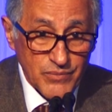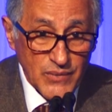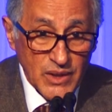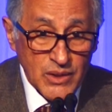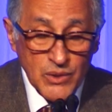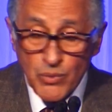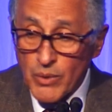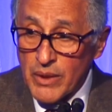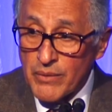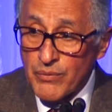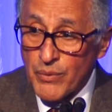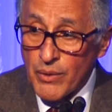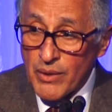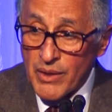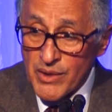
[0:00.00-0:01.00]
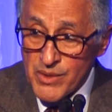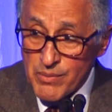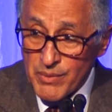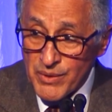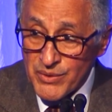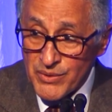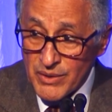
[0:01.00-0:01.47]
in 24
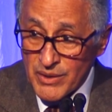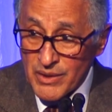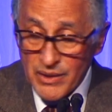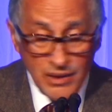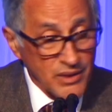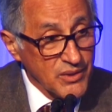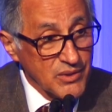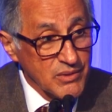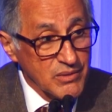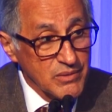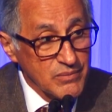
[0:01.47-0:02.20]
hospitals and clinics.